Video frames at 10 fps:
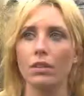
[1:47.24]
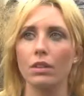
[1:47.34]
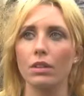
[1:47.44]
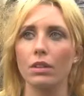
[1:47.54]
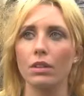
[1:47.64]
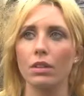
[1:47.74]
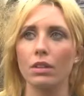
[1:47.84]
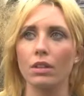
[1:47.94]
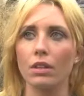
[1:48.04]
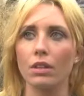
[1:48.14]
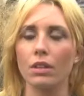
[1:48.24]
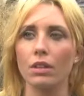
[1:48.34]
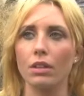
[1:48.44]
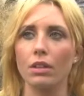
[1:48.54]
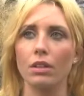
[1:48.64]
I guess what, what exactly
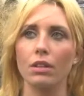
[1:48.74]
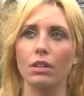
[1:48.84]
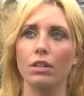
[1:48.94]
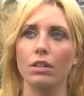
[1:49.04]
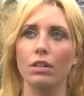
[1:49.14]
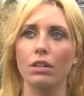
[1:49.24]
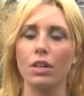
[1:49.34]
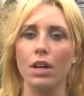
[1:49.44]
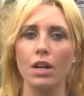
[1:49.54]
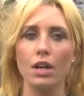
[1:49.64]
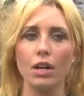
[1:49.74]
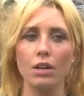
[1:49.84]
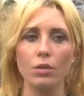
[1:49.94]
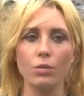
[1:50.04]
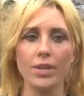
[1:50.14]
made you want to come over here?
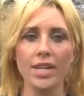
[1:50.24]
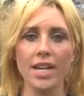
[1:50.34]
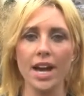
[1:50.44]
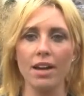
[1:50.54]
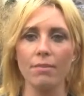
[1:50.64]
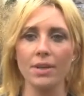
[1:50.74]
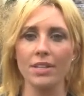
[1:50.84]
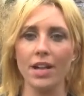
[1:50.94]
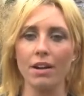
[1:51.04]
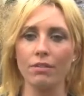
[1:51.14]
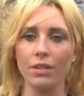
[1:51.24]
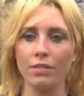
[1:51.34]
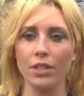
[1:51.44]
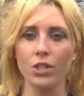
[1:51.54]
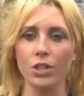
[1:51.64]
We have been to every
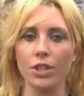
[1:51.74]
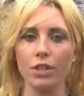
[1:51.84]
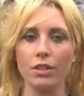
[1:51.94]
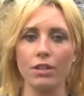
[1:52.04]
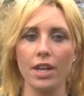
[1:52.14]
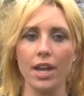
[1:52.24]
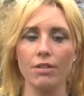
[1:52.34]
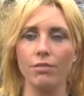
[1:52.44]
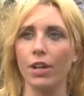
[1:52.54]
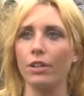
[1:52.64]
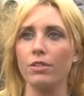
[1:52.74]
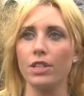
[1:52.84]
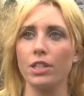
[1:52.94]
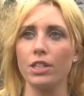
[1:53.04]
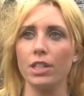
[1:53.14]
vigil and followed
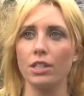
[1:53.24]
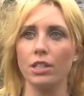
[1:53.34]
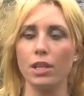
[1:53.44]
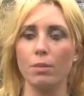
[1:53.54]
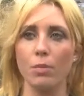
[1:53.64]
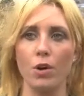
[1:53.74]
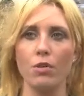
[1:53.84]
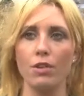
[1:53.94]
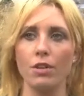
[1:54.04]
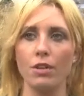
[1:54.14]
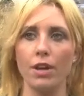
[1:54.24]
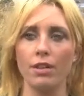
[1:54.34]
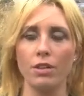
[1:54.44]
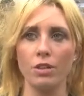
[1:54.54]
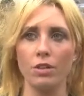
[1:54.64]
this since it broke
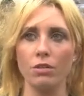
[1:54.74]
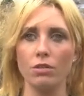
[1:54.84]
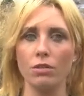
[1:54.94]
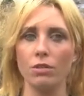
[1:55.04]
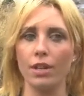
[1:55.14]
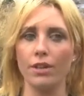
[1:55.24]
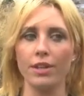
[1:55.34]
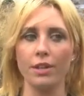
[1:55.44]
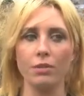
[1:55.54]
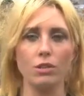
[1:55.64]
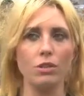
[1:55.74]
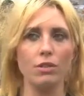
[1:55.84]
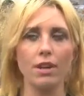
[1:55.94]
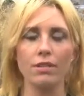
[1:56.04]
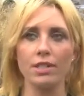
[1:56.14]
on the news. I think it was
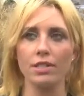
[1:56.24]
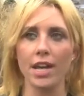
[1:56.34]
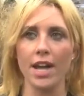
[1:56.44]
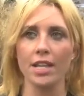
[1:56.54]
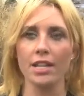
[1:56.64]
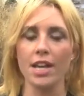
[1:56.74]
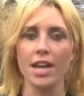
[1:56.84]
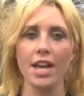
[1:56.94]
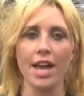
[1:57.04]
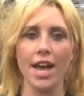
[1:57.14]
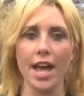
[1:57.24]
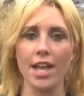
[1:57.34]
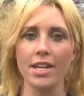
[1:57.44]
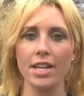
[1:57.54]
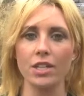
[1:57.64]
2010,
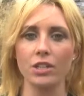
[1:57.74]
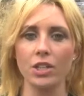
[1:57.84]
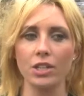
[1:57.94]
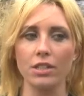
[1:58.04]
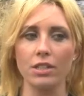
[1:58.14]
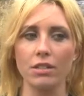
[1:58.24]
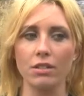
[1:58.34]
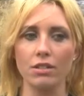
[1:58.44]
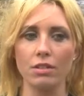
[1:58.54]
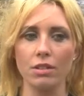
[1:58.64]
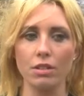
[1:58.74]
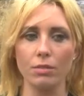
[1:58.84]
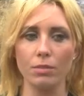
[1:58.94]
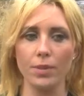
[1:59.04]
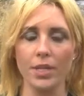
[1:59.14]
and it just
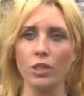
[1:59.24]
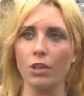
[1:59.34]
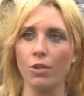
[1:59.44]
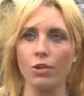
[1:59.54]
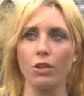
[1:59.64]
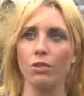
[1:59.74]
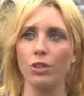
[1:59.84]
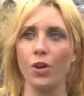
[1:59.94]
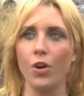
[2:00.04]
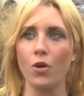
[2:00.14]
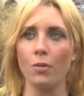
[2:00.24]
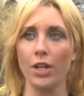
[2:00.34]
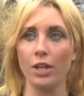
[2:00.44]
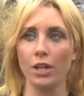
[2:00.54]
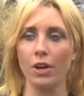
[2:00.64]
being so close to home,
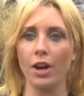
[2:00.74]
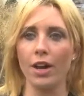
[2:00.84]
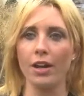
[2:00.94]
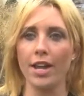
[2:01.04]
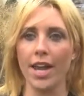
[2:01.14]
it hit hard.